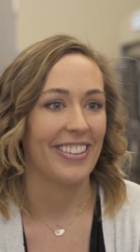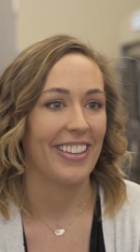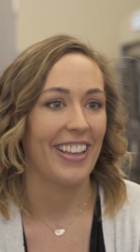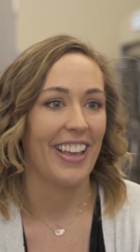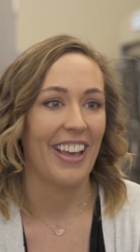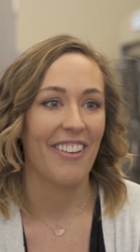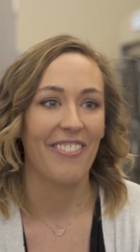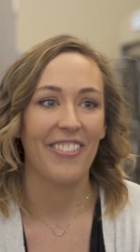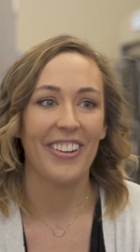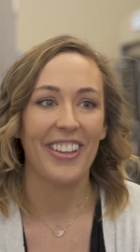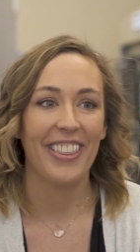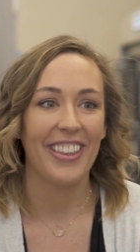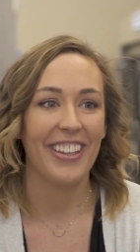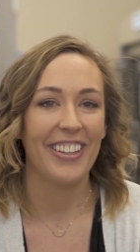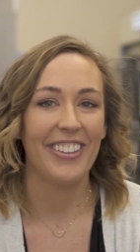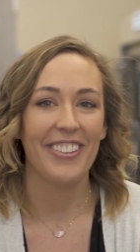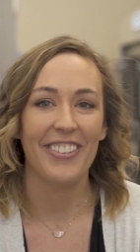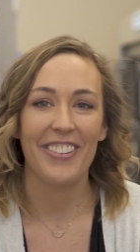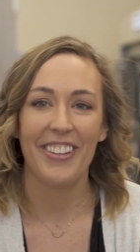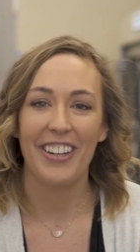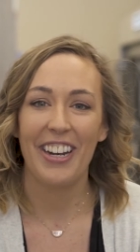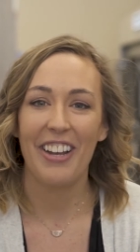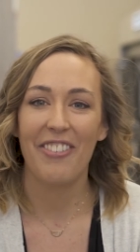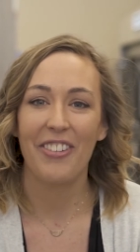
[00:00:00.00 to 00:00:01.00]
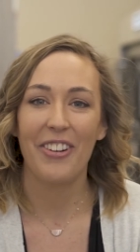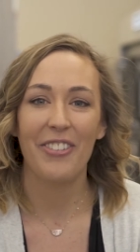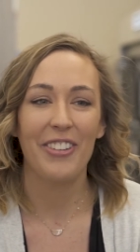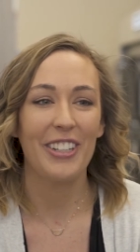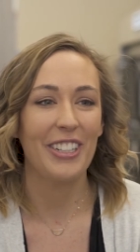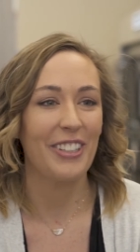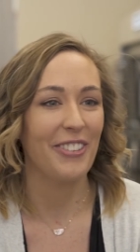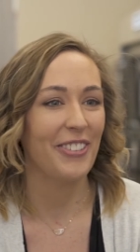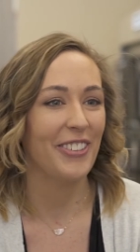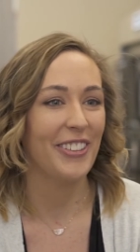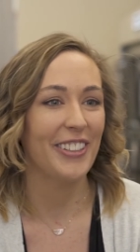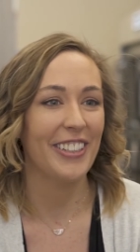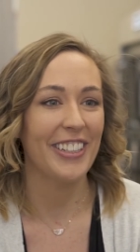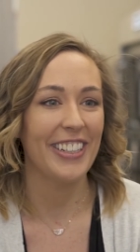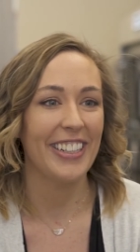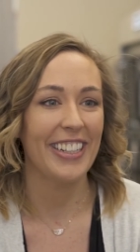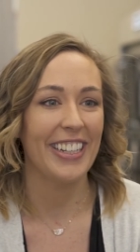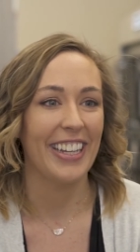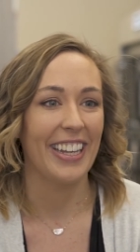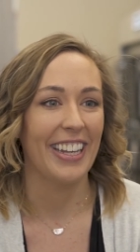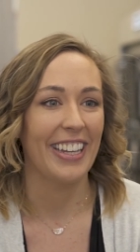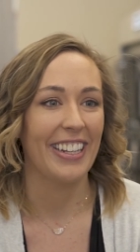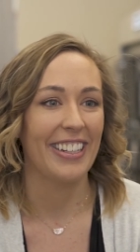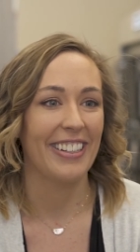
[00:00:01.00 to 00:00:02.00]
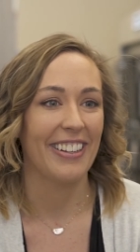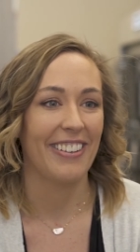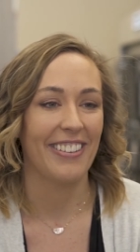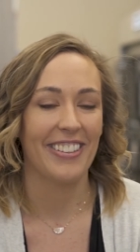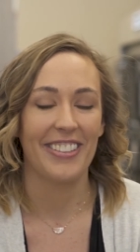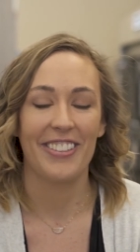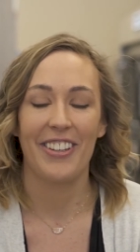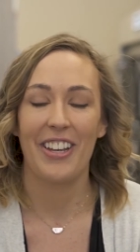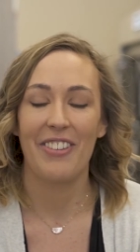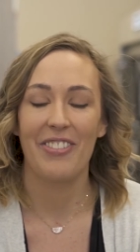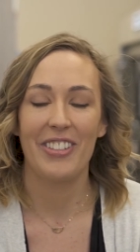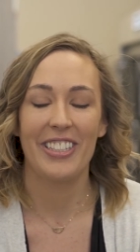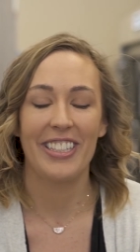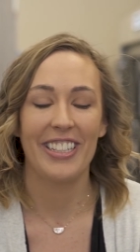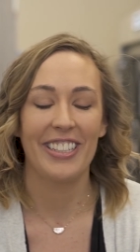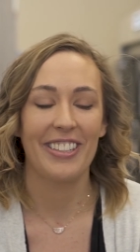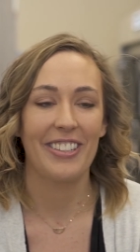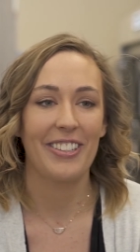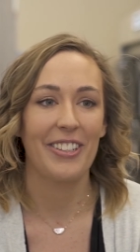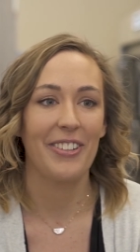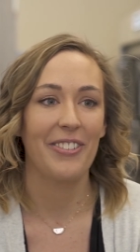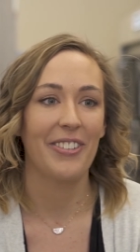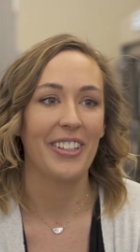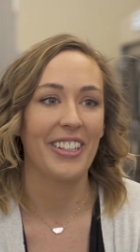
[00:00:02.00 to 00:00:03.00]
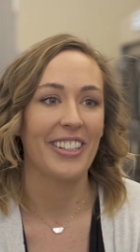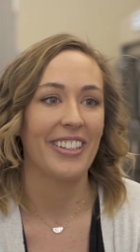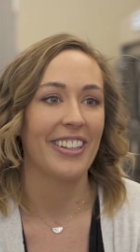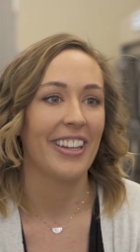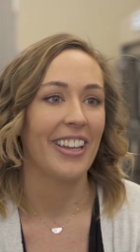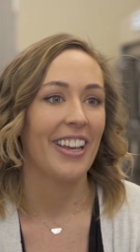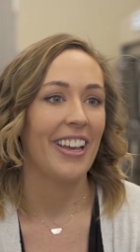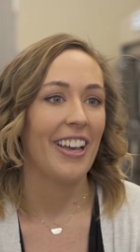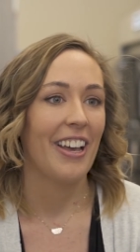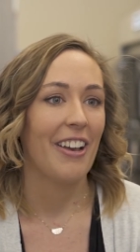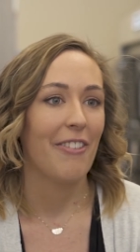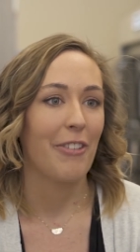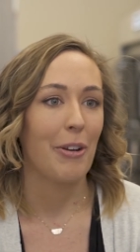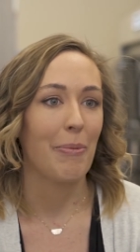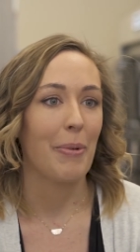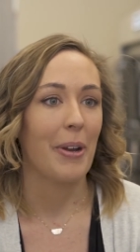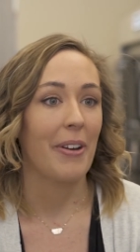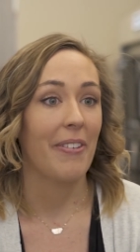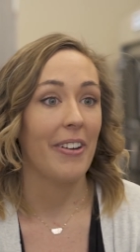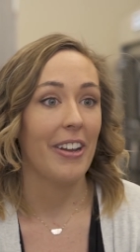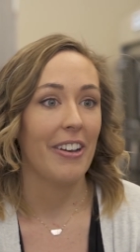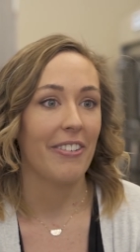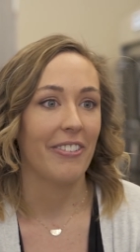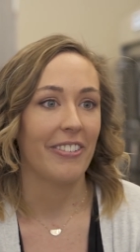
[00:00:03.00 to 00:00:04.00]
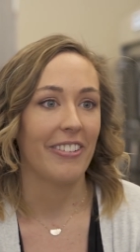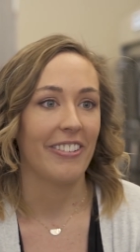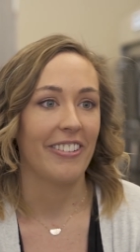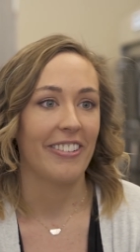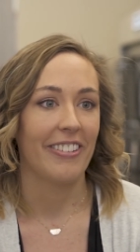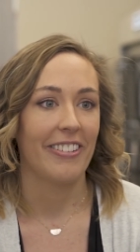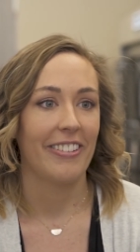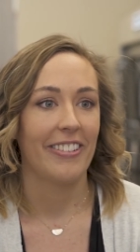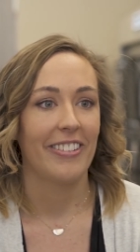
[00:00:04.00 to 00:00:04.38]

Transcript: everything you could ever wish for and also have a chance to win from our raffle.